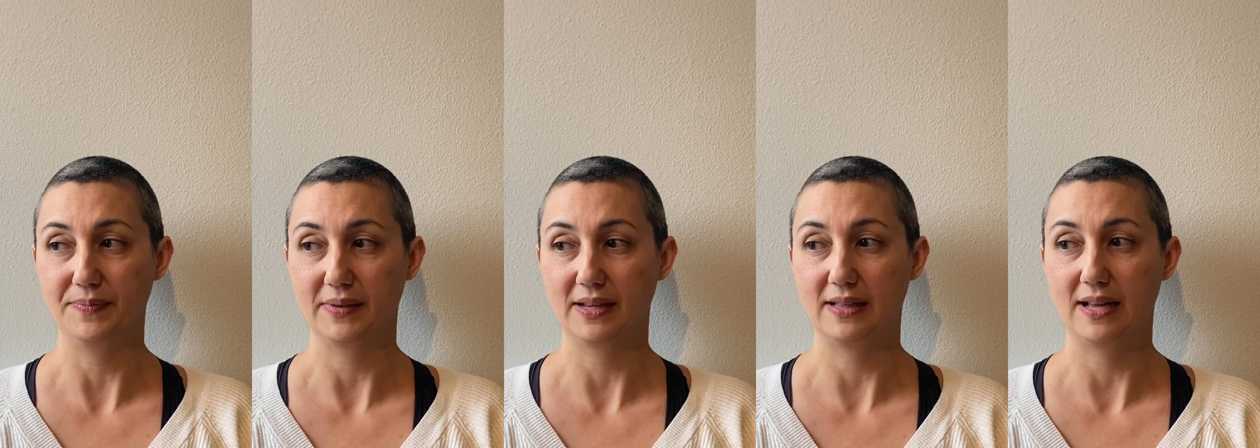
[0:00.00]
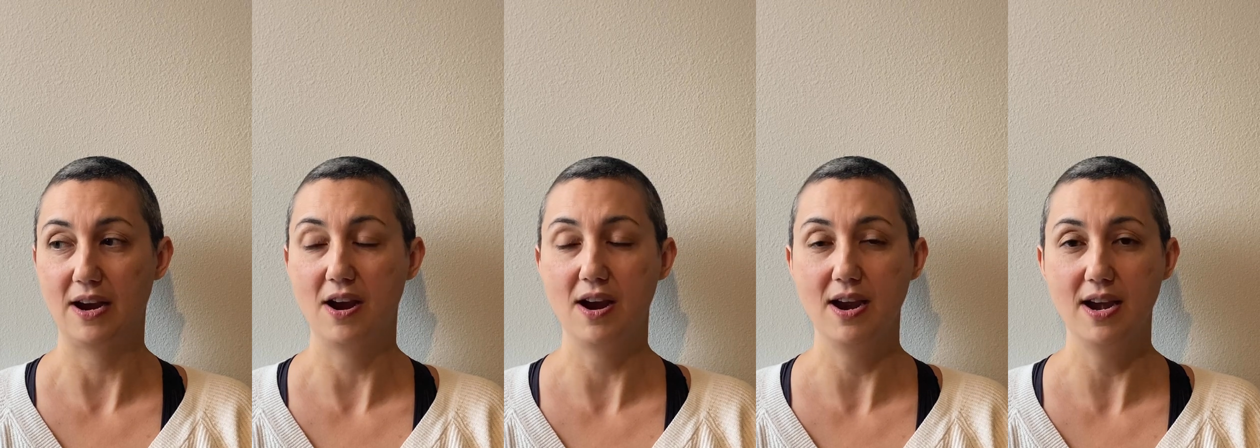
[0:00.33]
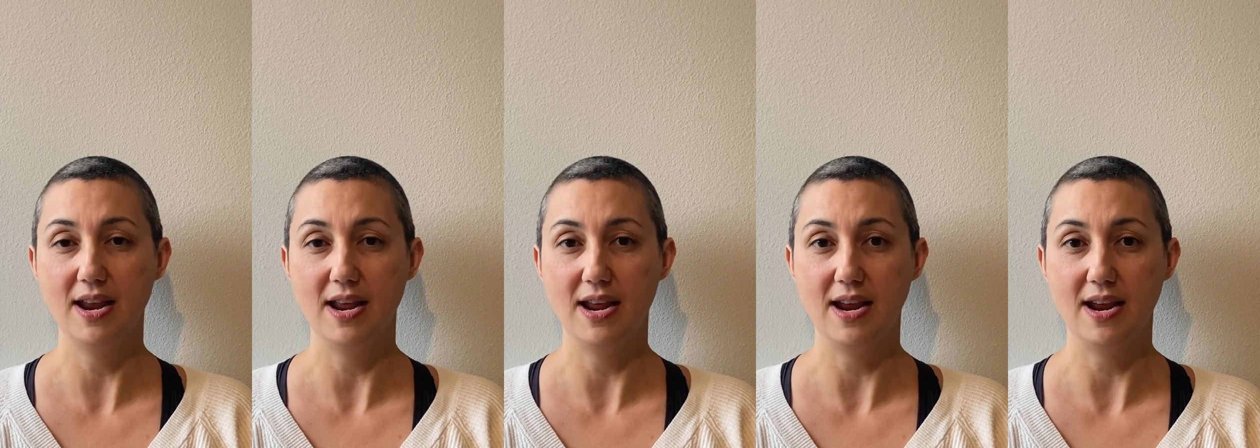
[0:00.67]

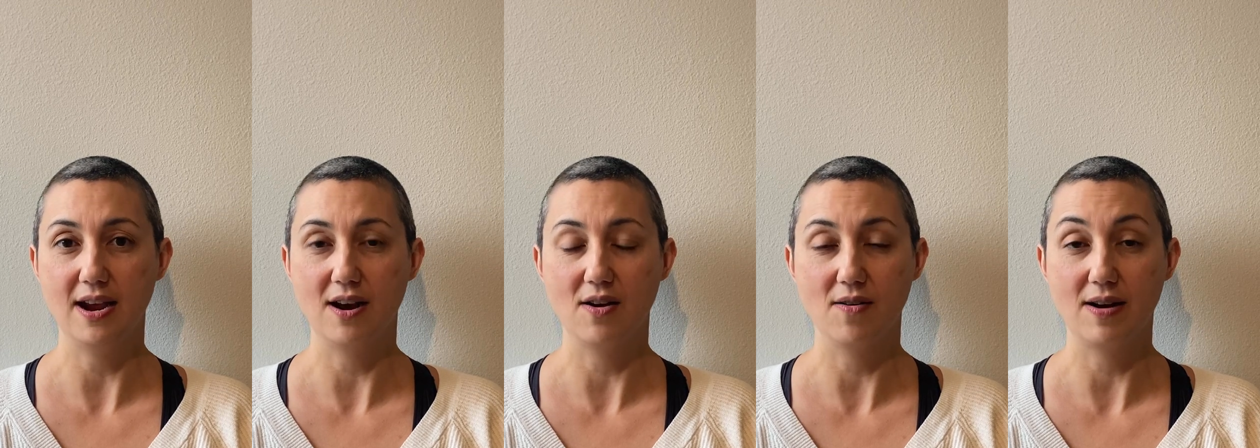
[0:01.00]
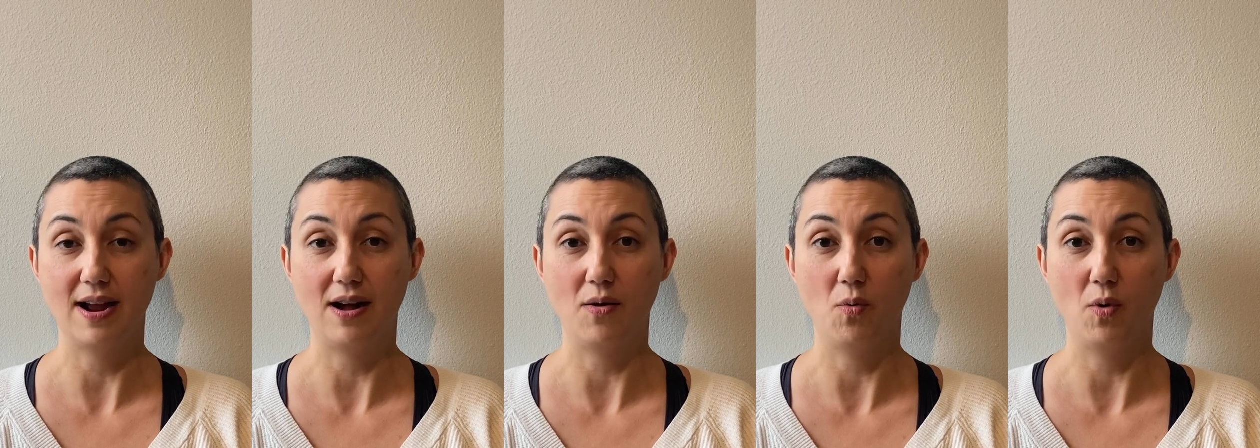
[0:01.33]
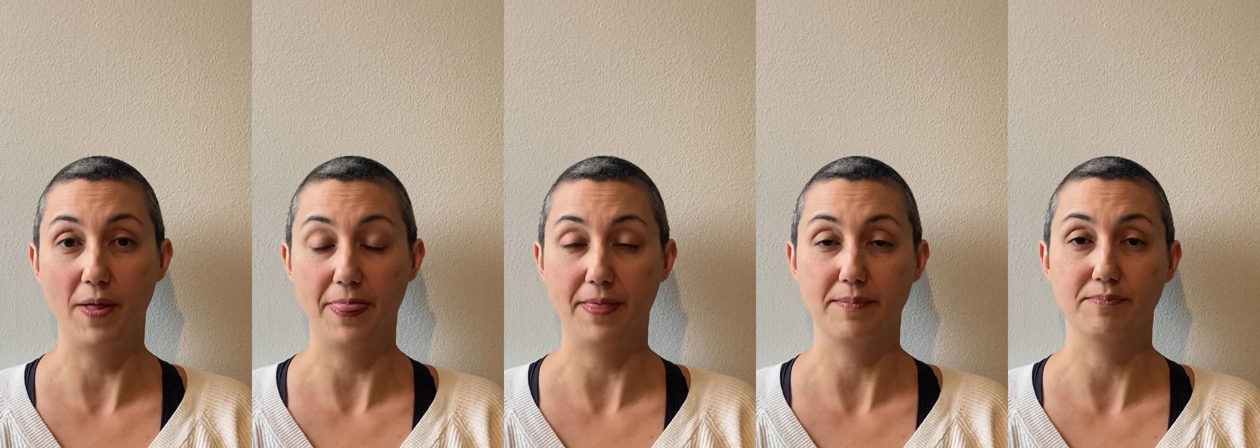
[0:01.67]
clarity around
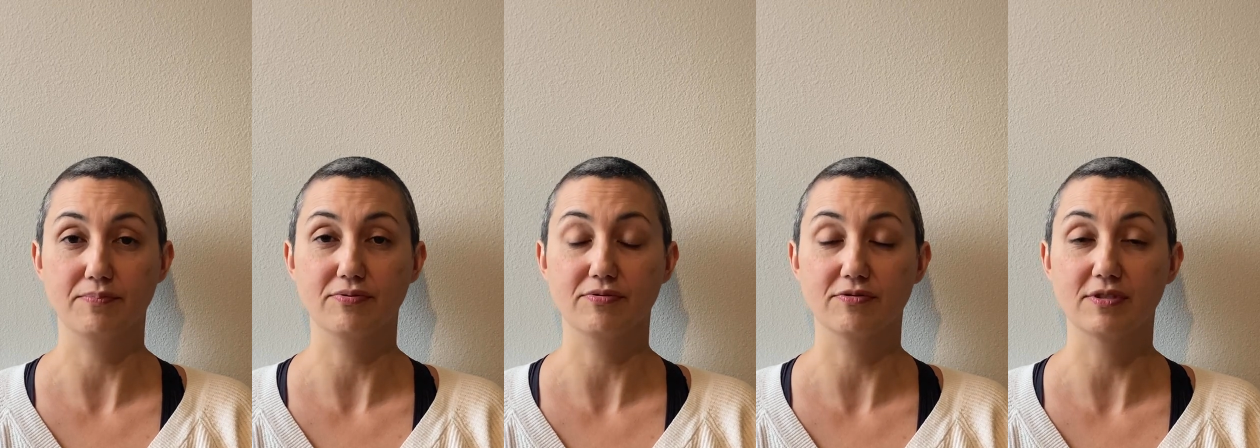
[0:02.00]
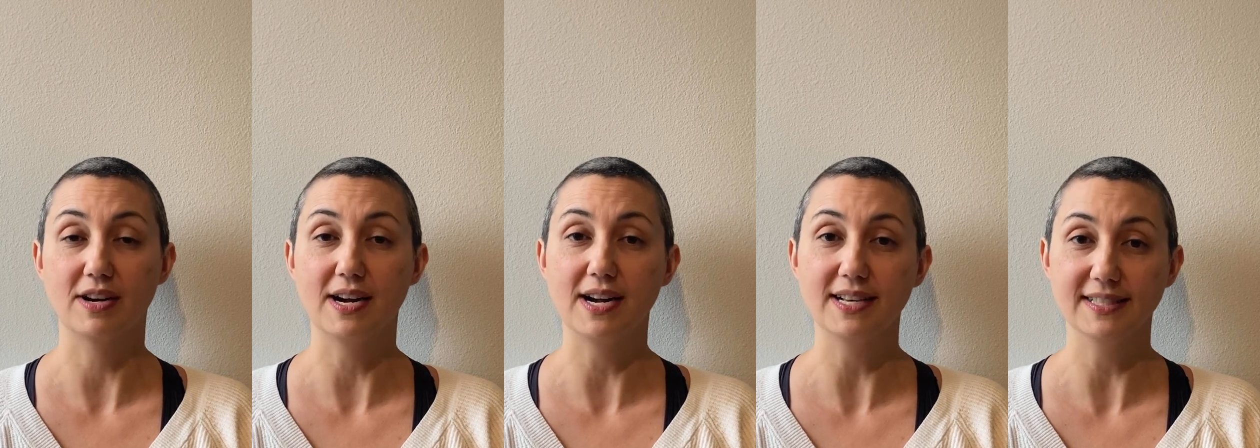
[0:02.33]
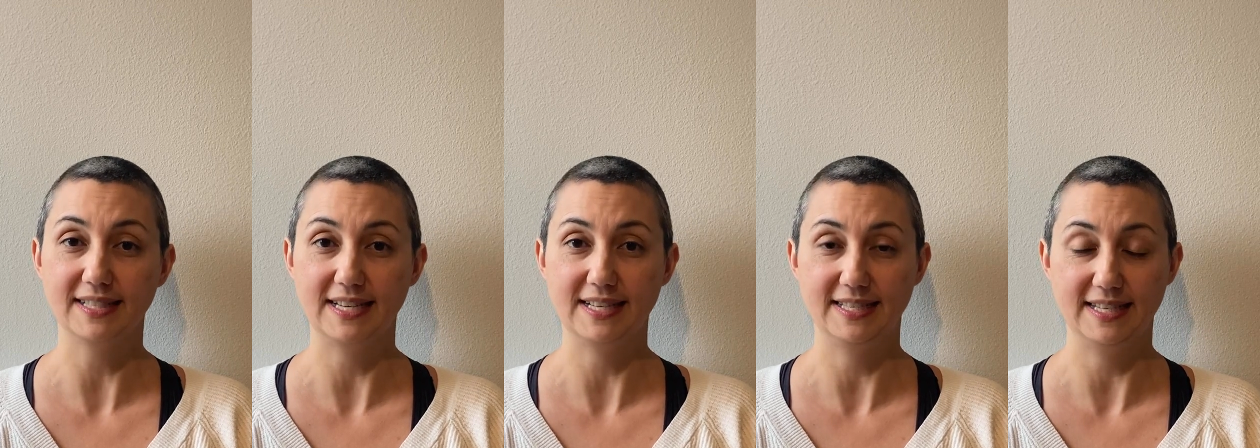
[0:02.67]
what the
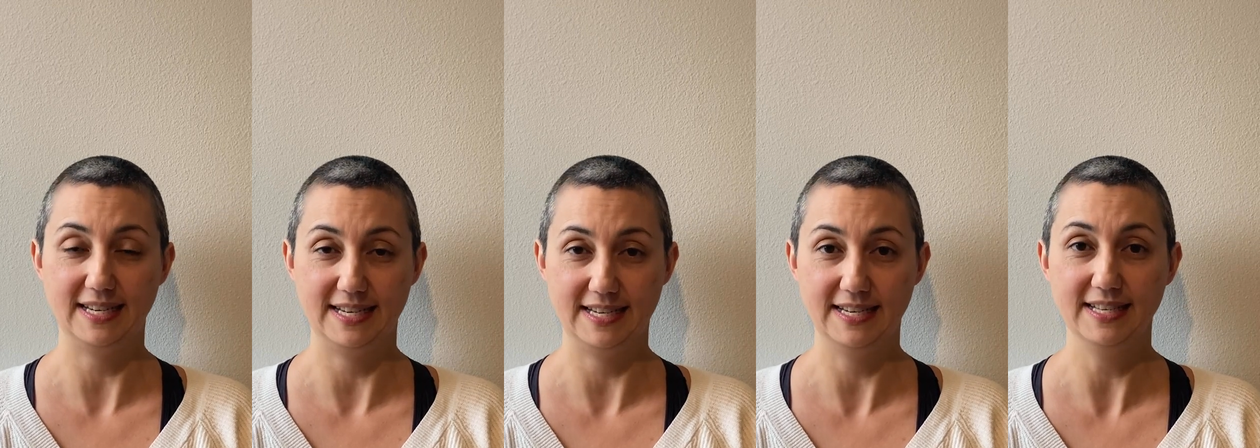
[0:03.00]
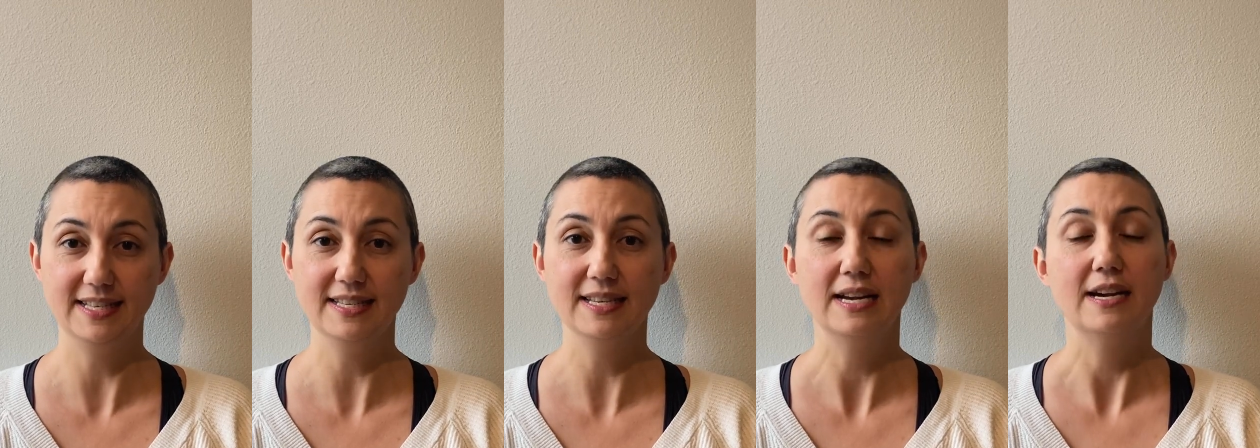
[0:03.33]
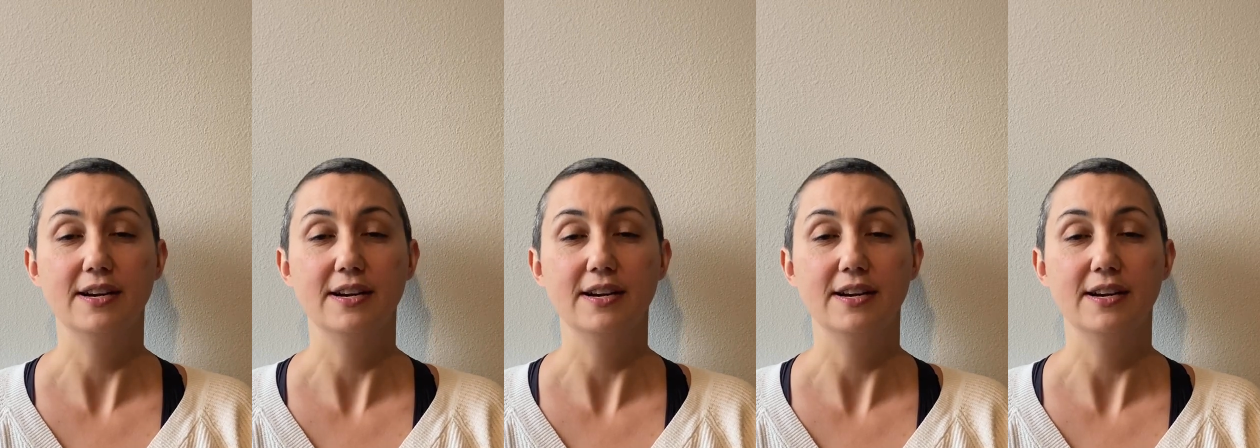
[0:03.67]
process is